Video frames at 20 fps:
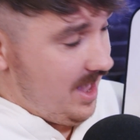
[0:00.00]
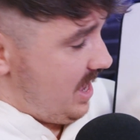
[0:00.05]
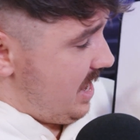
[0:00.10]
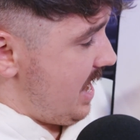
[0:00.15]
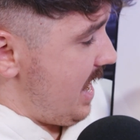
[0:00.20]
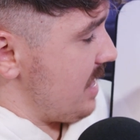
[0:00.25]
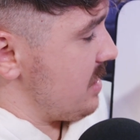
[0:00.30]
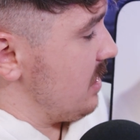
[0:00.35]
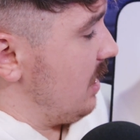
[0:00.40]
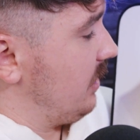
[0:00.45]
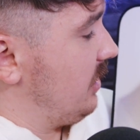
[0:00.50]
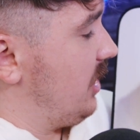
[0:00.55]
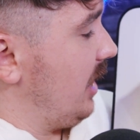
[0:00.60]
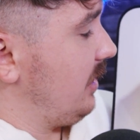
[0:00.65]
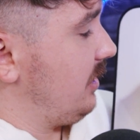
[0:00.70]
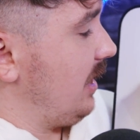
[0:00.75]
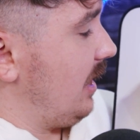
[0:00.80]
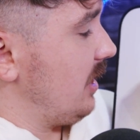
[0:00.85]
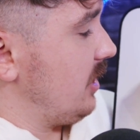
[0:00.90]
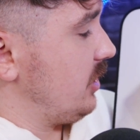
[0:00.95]
And
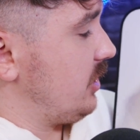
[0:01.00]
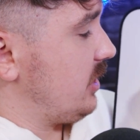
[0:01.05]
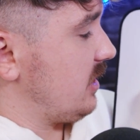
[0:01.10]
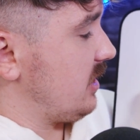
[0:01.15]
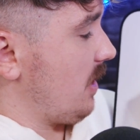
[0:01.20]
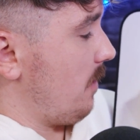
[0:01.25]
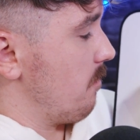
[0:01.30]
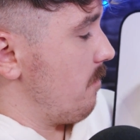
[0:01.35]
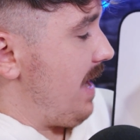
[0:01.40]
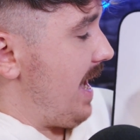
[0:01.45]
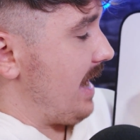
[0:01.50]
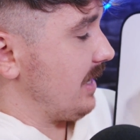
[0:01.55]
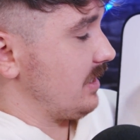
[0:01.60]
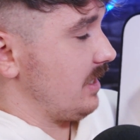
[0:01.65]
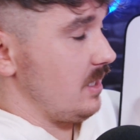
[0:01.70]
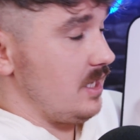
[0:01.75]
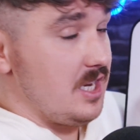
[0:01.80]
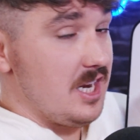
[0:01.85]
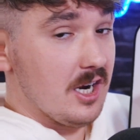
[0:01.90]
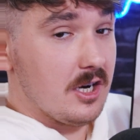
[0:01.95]
there's some bags in
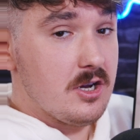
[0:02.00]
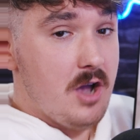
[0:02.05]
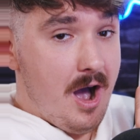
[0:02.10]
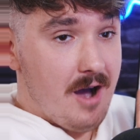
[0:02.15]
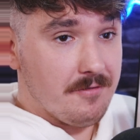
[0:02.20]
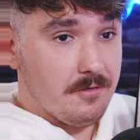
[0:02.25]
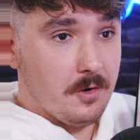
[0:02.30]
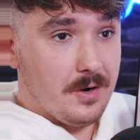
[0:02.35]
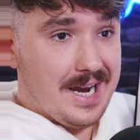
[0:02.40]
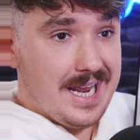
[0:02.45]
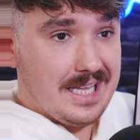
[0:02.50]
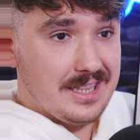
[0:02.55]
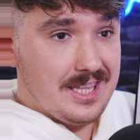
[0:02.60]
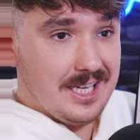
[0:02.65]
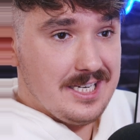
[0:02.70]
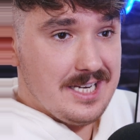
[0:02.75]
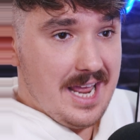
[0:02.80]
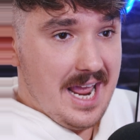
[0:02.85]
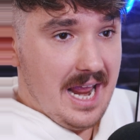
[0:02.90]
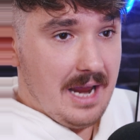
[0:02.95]
here covering the
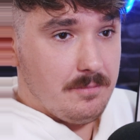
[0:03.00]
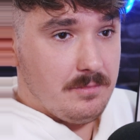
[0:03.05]
name.